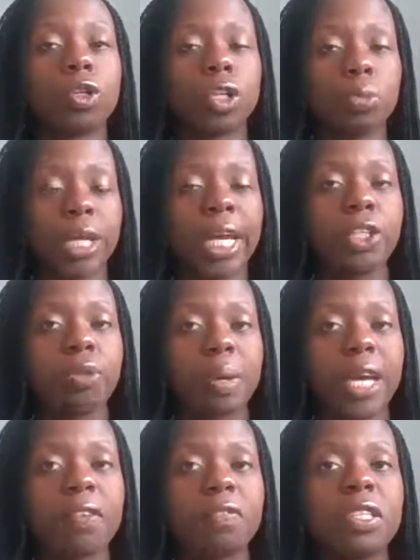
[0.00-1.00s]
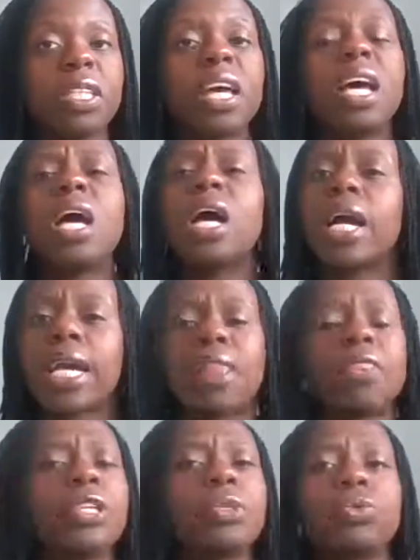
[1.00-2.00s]
communication behaviours.
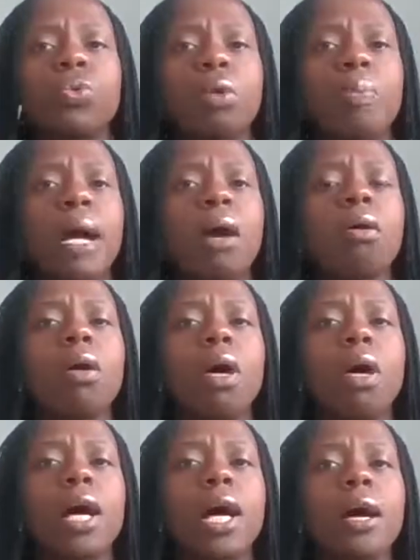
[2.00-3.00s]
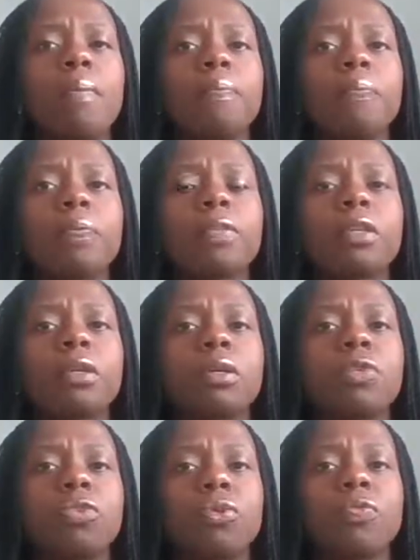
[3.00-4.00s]
Again, this was all about
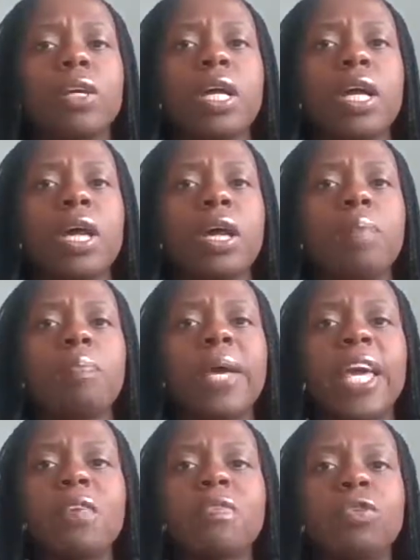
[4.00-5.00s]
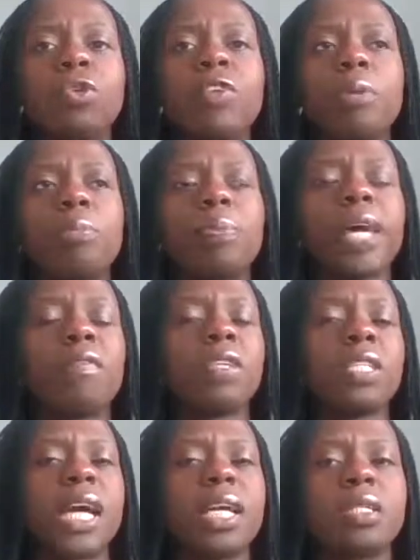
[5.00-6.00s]
sort of nonverbal
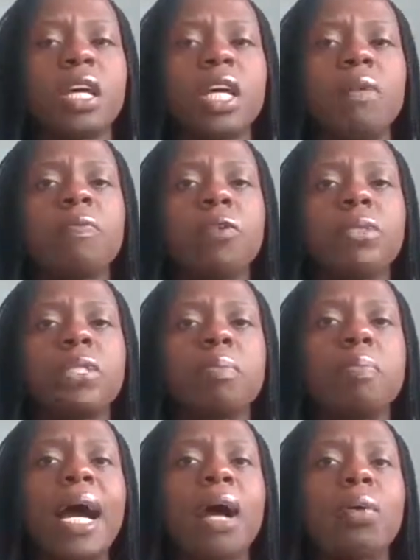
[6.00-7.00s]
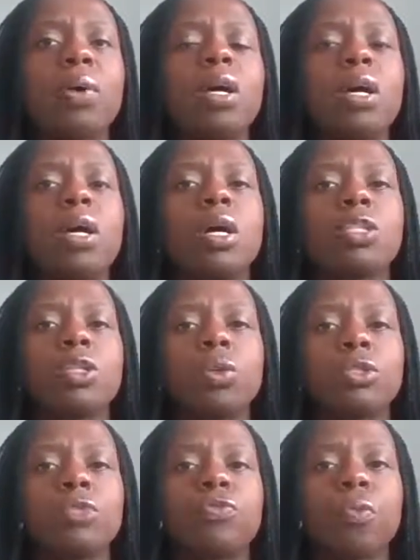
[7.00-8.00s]
behaviours that exert influence and power. So
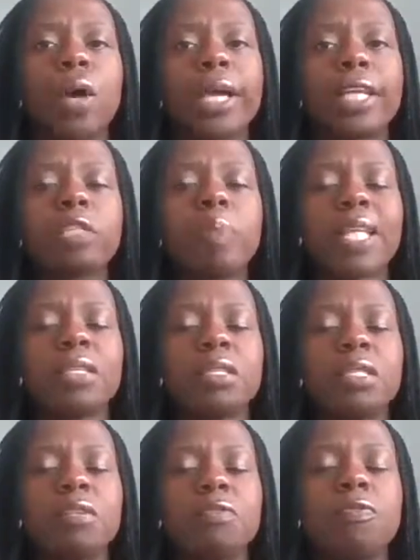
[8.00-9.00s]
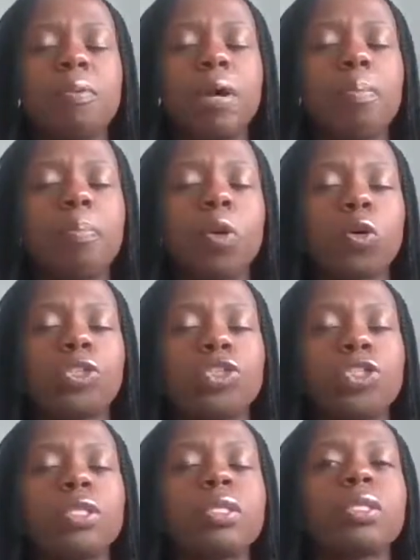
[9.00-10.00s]
lots of expansive
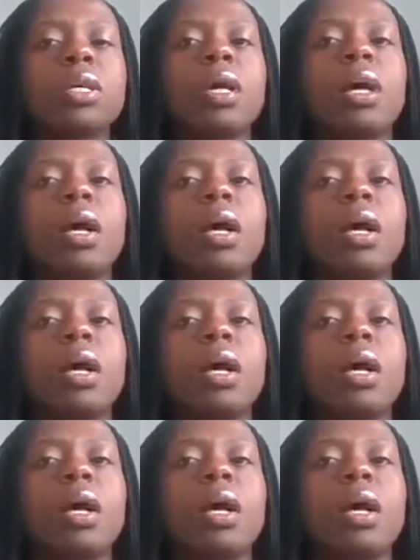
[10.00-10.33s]
postures,